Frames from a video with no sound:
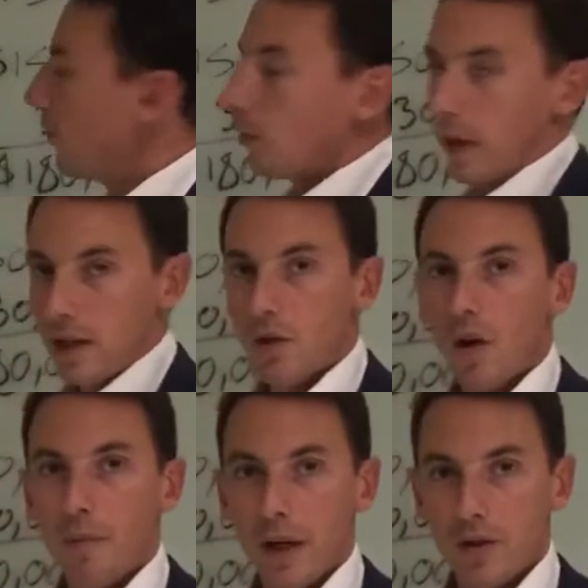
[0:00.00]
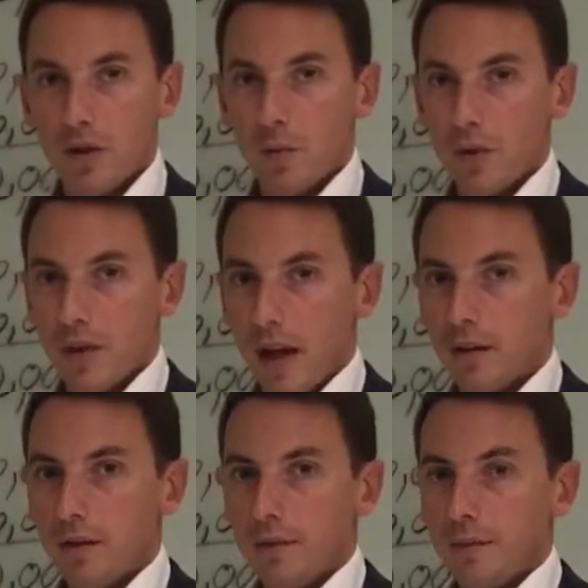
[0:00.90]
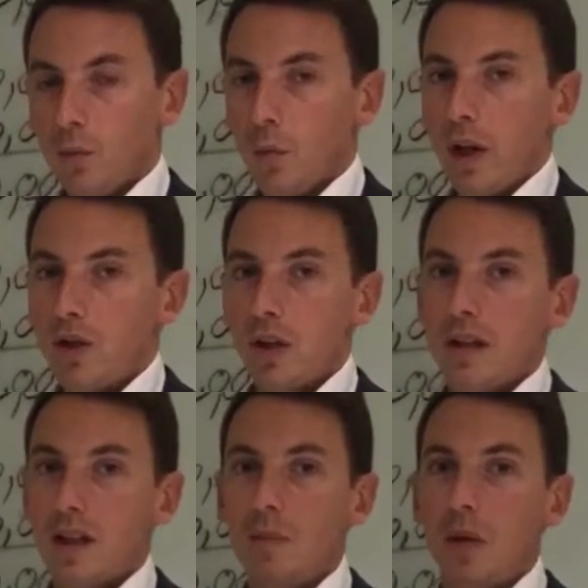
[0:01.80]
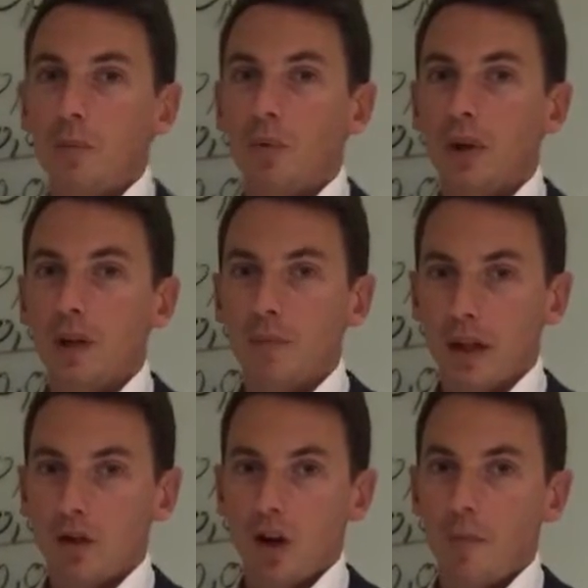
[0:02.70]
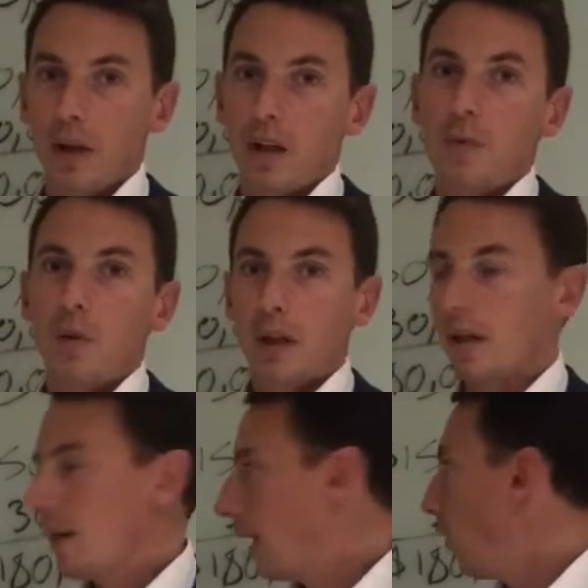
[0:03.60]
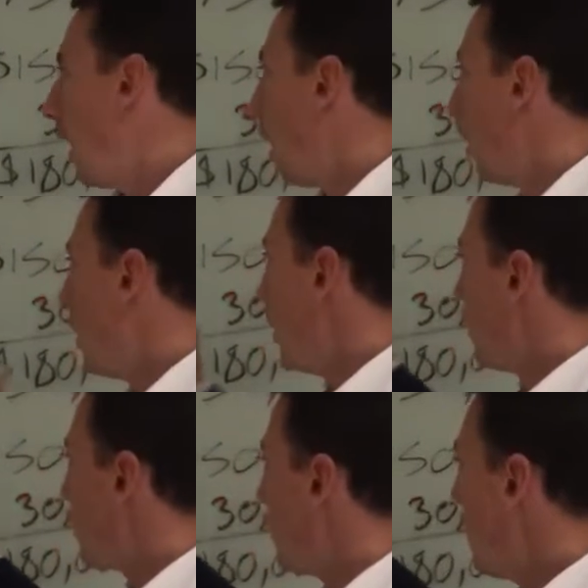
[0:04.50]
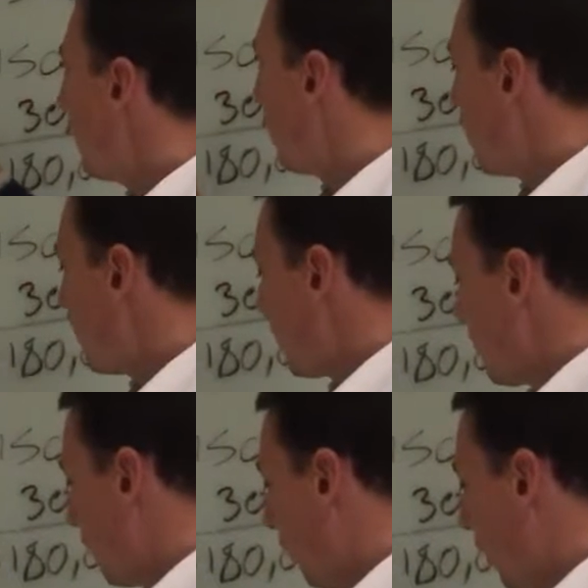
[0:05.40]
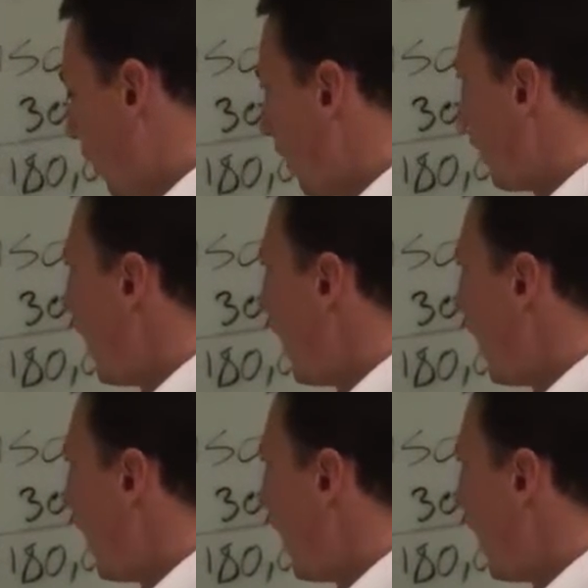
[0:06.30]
if the rates go up by 2%, which is going to be a pretty big jump, and it's probably going to take a while So even 164 out of the